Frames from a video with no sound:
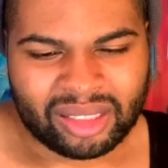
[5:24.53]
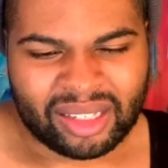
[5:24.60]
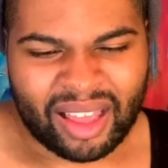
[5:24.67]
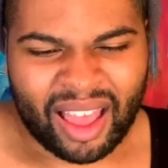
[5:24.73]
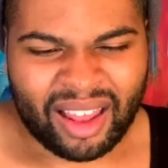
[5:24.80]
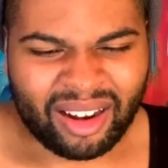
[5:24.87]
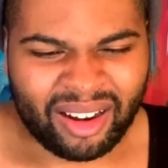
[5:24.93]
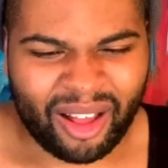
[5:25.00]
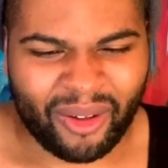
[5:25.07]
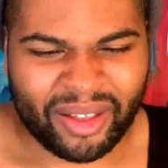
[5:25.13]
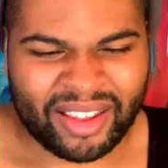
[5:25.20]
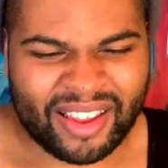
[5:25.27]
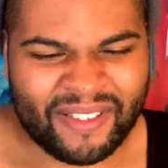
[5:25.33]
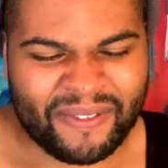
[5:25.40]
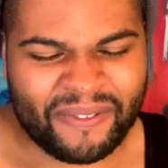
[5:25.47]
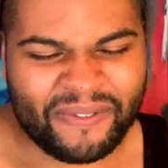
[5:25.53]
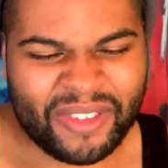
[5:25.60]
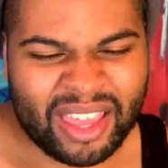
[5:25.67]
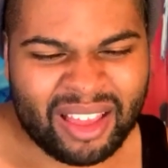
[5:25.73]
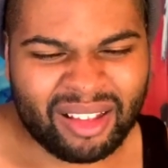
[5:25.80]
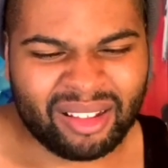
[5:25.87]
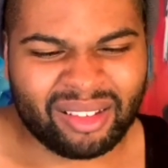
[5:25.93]
I don't know, it didn't
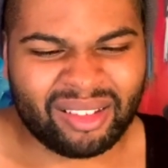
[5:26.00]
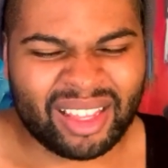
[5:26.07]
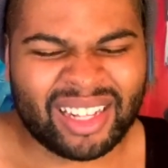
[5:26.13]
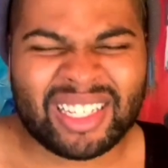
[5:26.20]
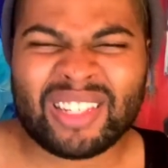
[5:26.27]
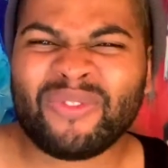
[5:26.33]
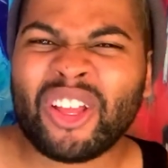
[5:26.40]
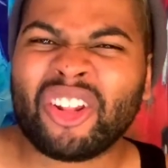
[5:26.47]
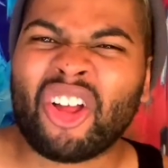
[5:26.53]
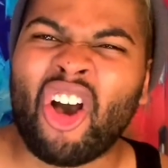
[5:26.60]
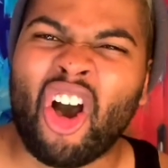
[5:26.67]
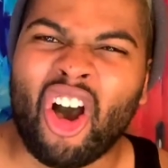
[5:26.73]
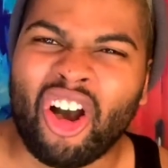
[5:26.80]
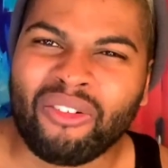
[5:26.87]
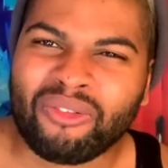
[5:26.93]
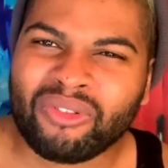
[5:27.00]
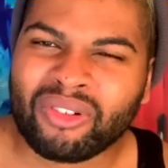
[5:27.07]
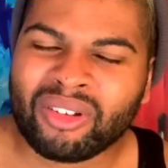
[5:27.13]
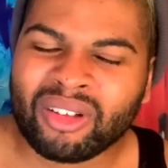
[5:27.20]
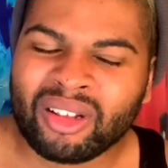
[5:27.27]
feel, it just felt off.